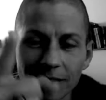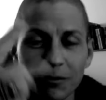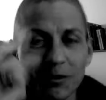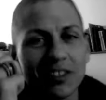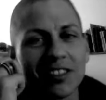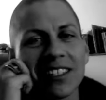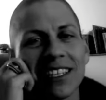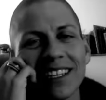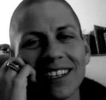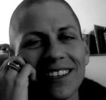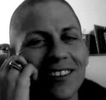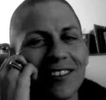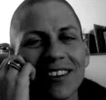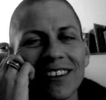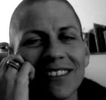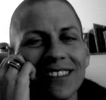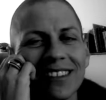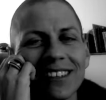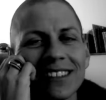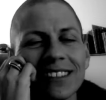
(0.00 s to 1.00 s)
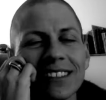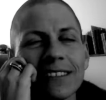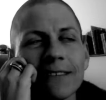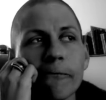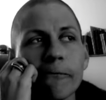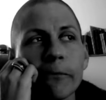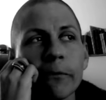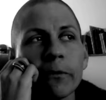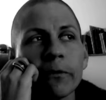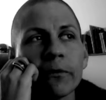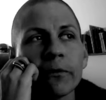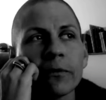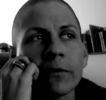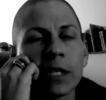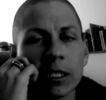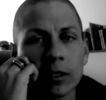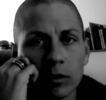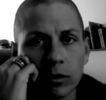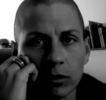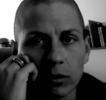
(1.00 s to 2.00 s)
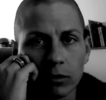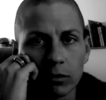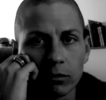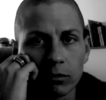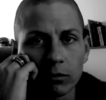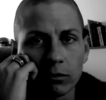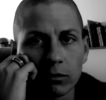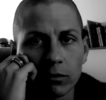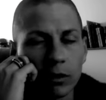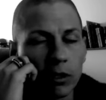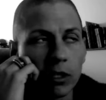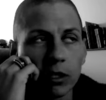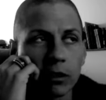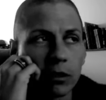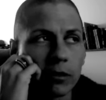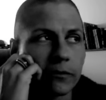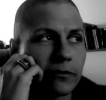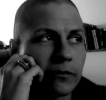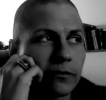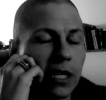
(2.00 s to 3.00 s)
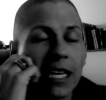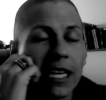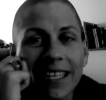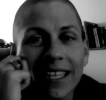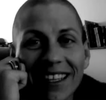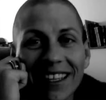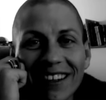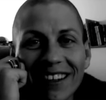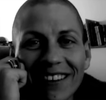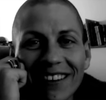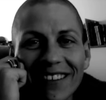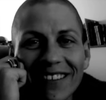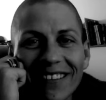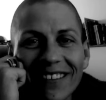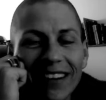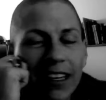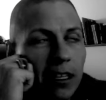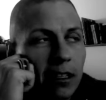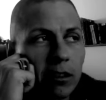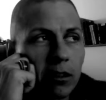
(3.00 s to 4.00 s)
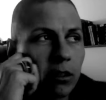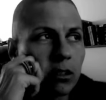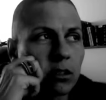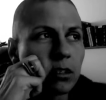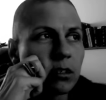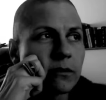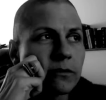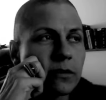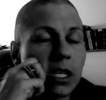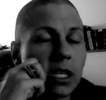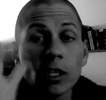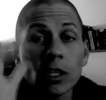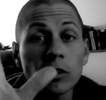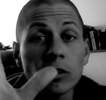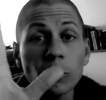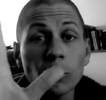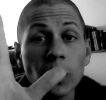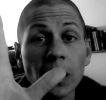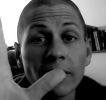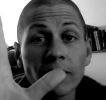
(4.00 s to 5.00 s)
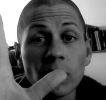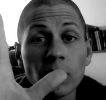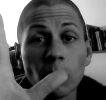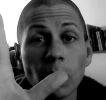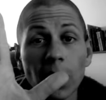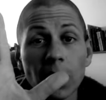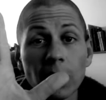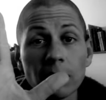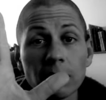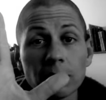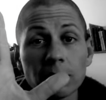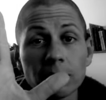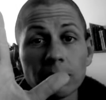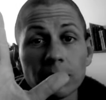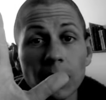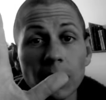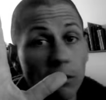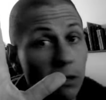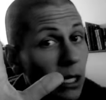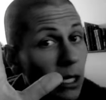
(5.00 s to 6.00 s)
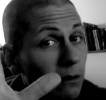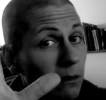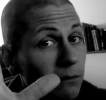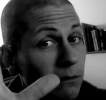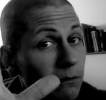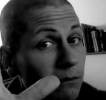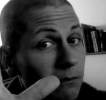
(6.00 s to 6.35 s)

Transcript: Just kidding. You don't have to listen. Yes, you do. No, you don't. Yes, you do. No, you don't. You do whatever you want. Okay?